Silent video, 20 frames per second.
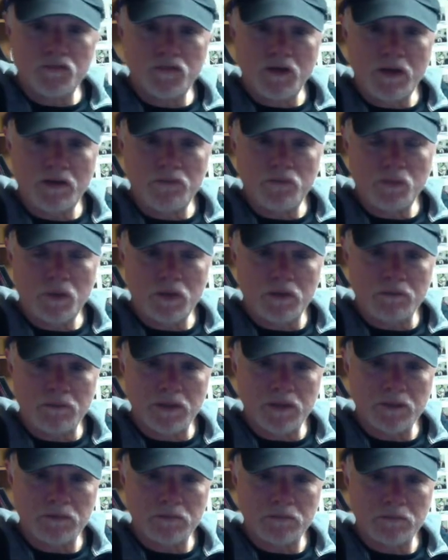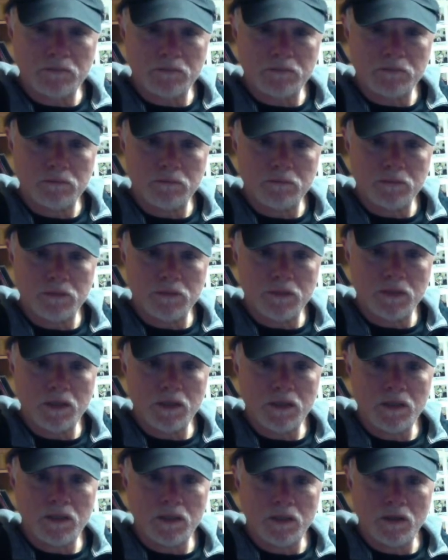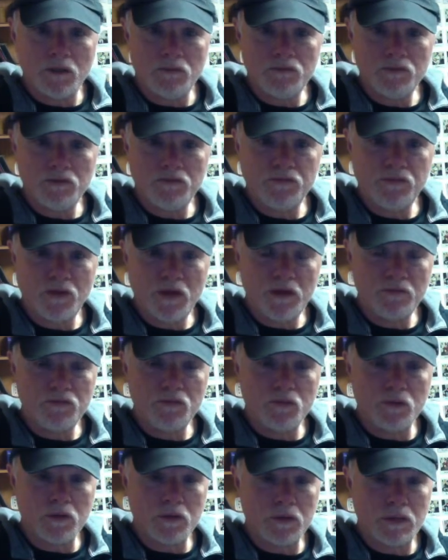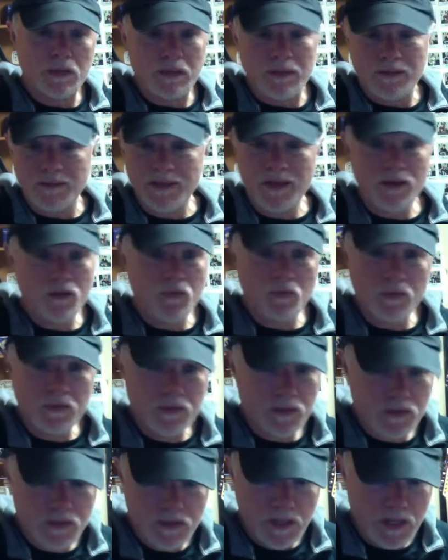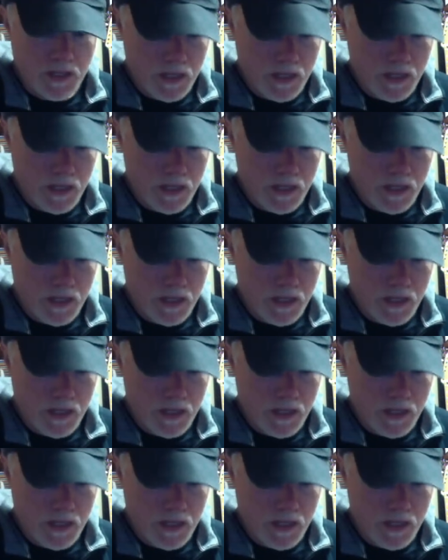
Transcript: 5, 1, right? Okay, over the 5 chord. That chord does not